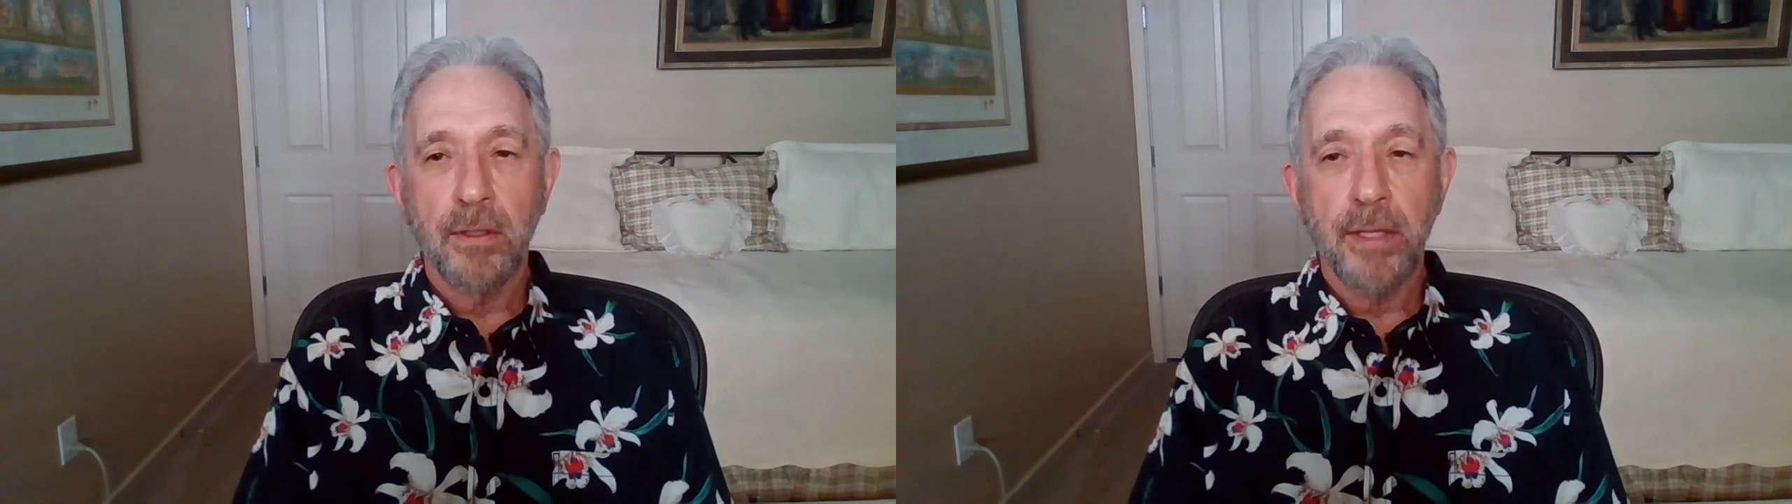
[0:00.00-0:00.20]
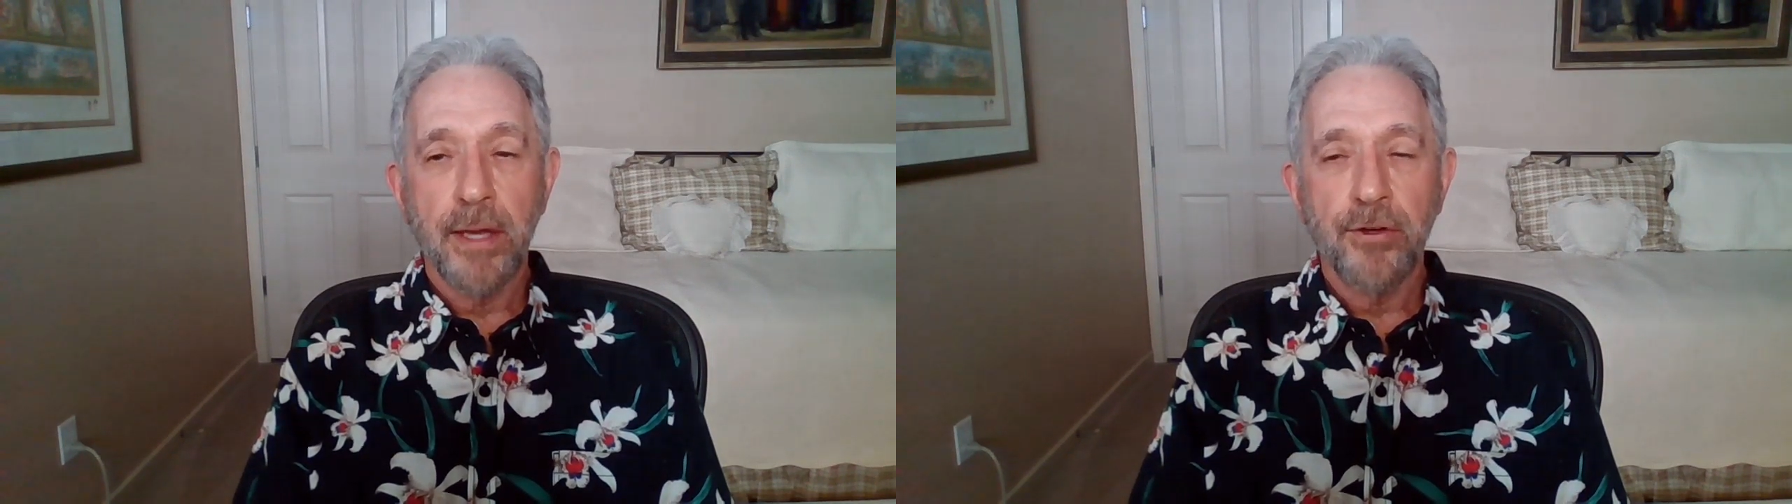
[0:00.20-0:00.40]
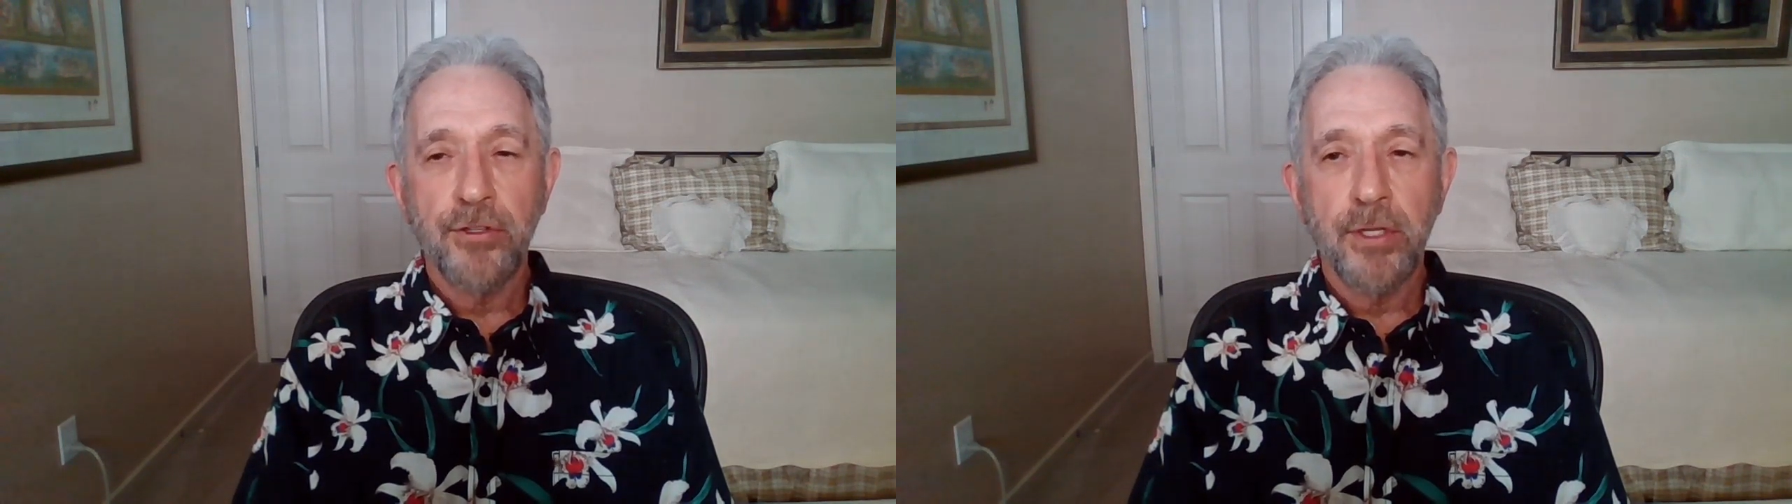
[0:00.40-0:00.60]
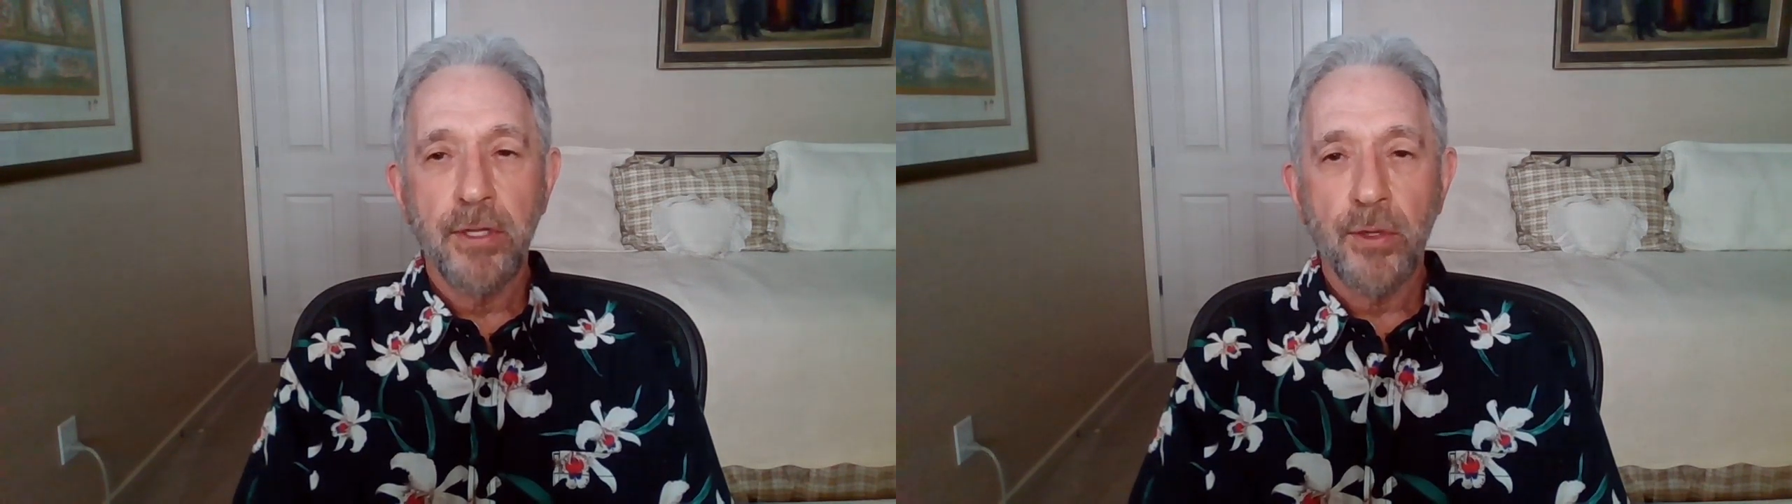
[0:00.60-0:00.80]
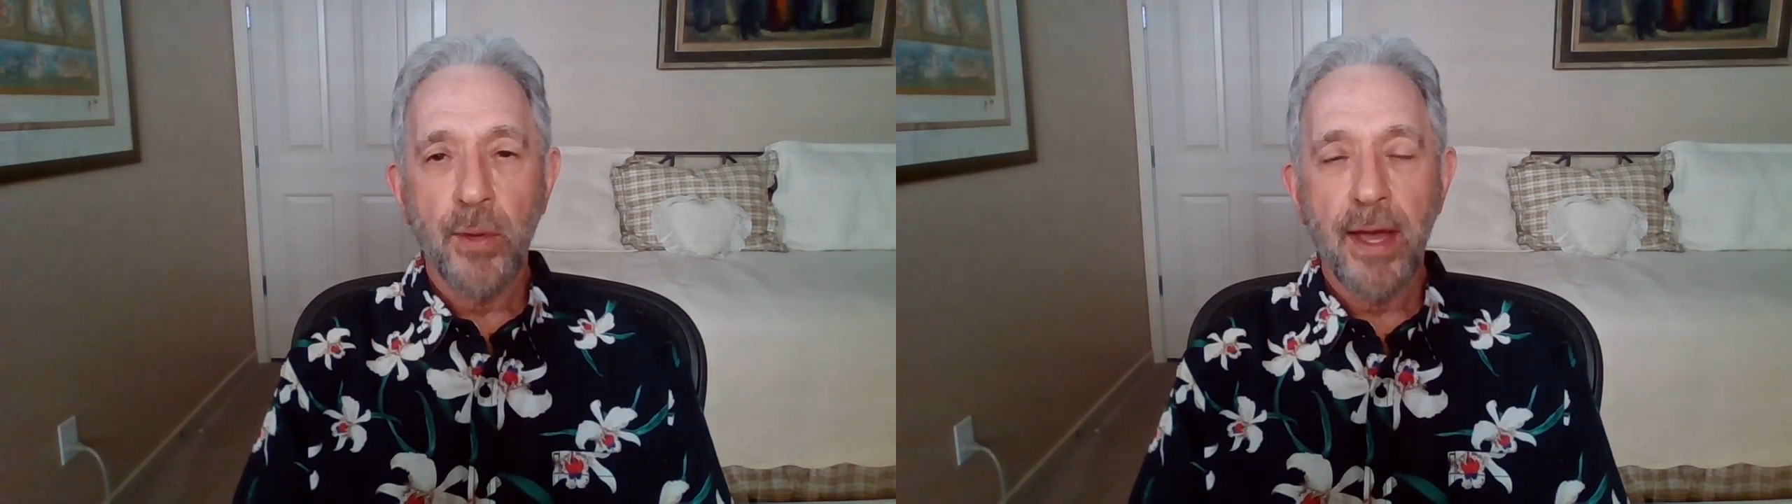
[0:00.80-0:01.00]
the energy
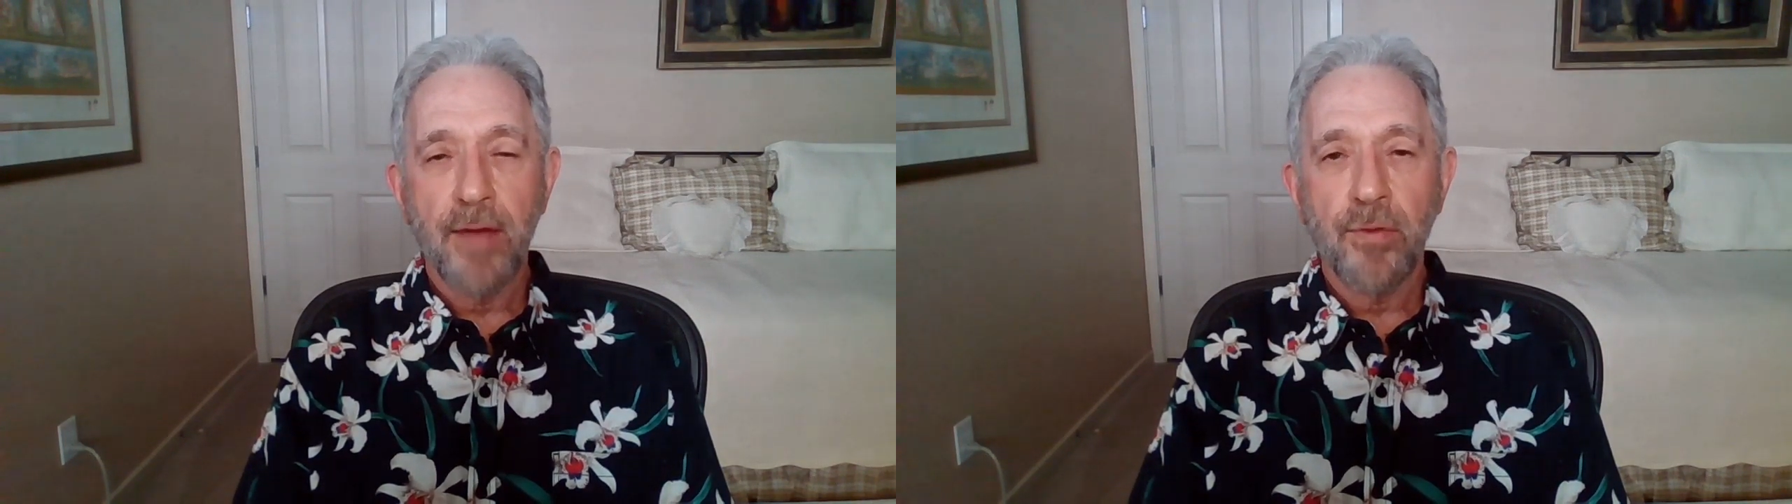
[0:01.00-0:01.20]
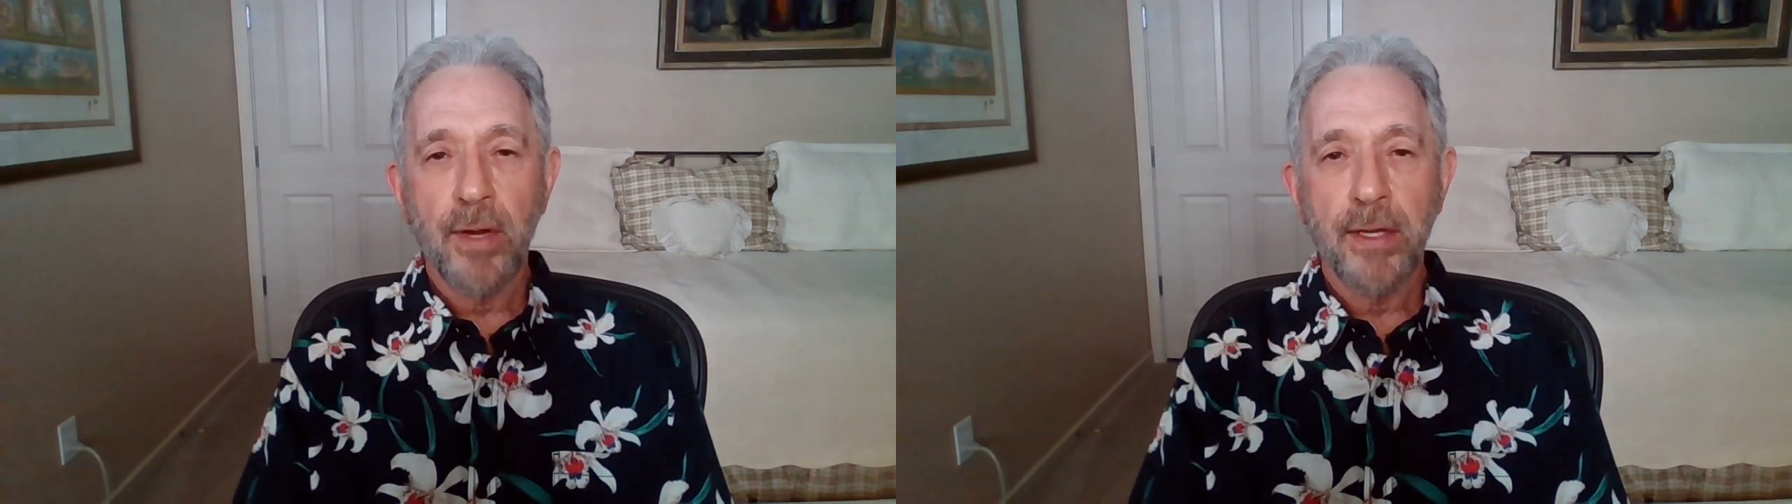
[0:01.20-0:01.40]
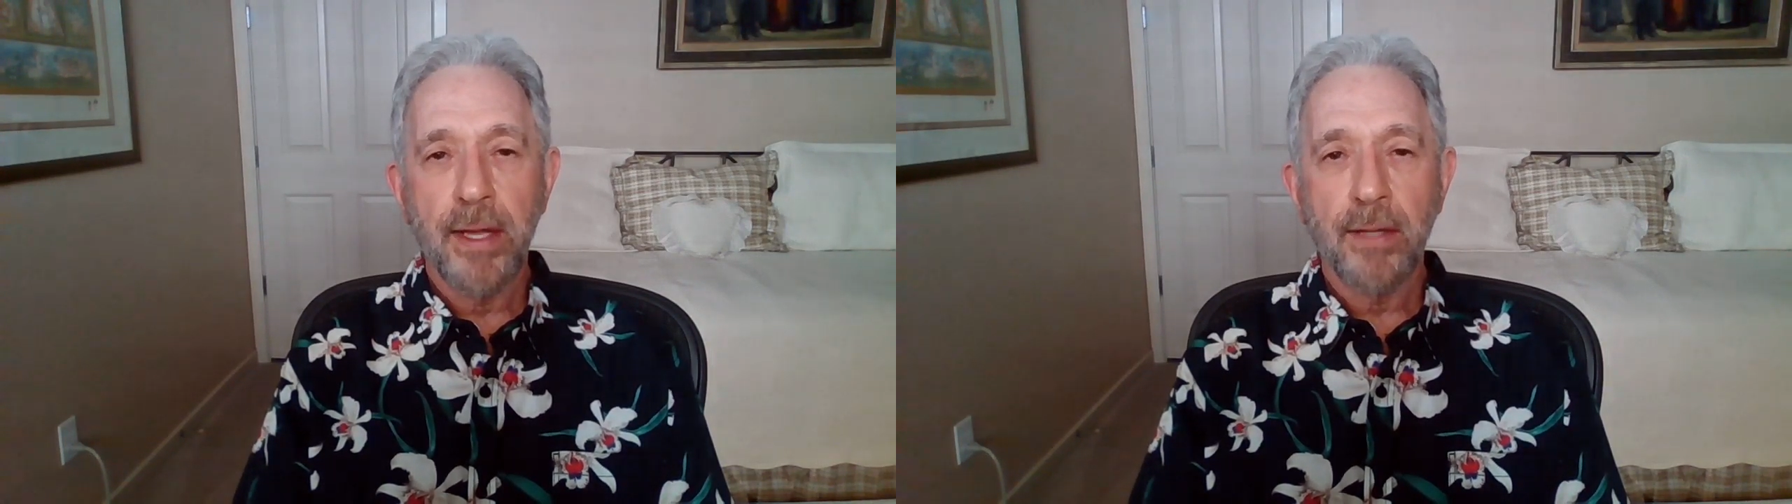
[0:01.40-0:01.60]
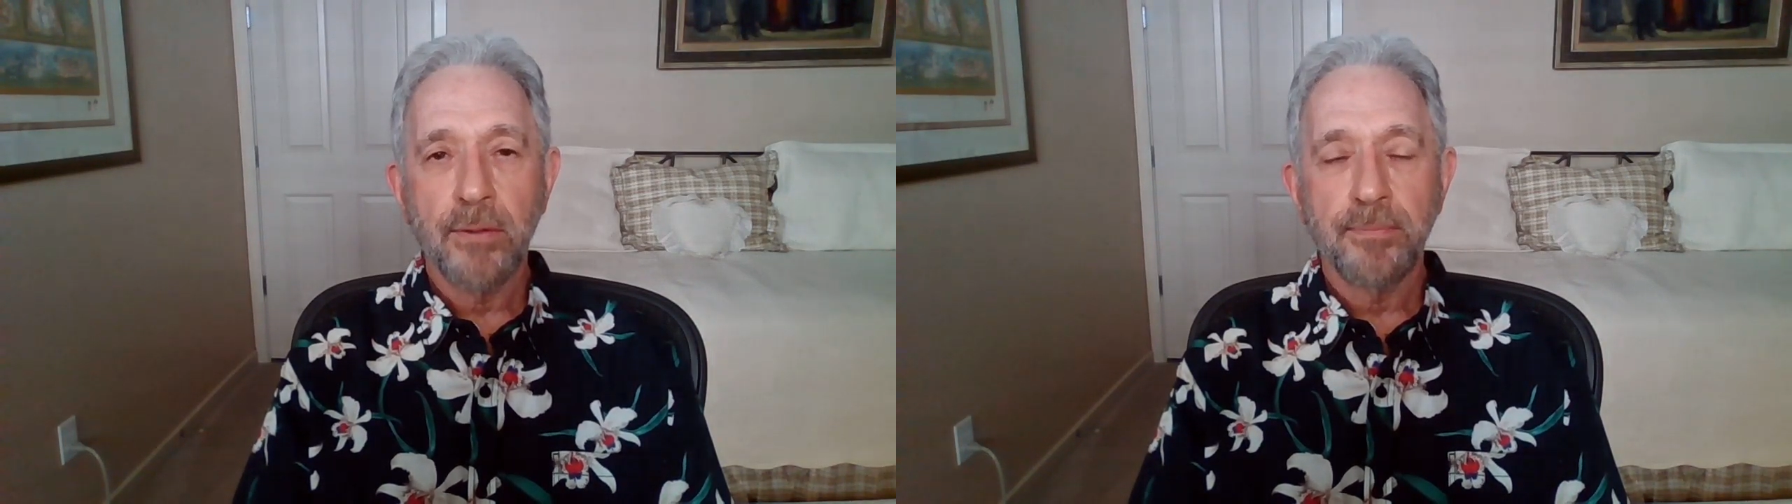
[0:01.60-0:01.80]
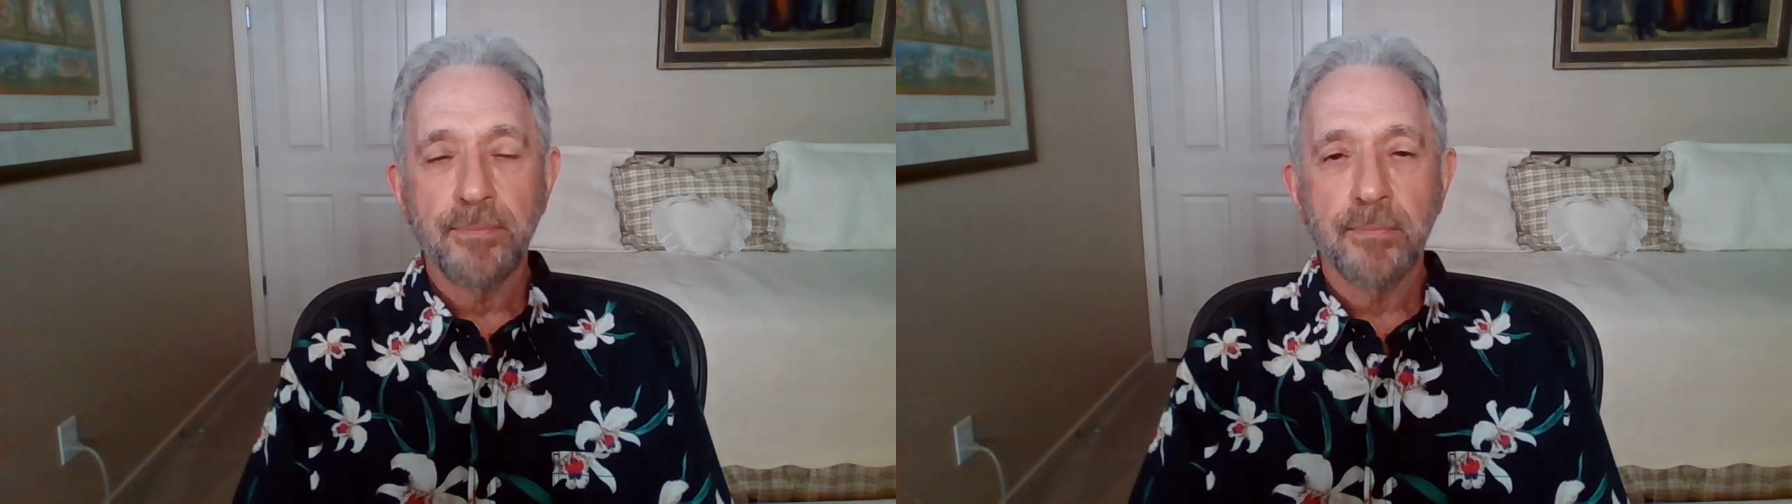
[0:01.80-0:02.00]
that you have right
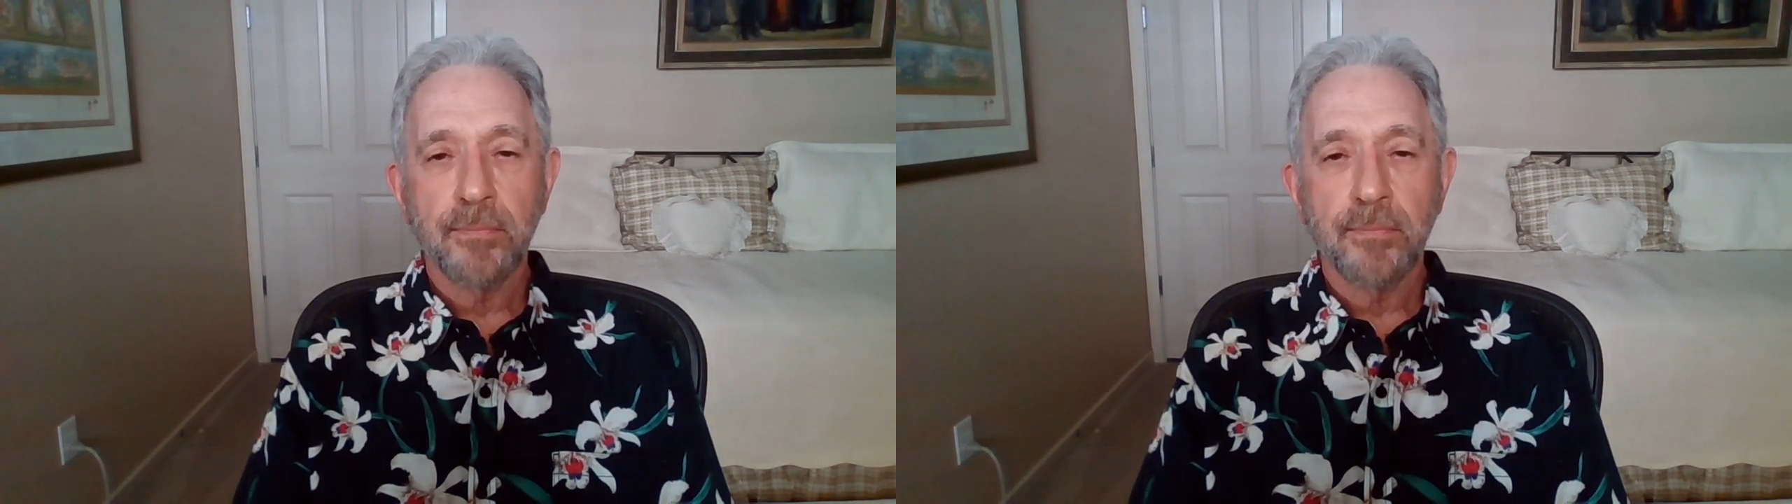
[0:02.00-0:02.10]
now.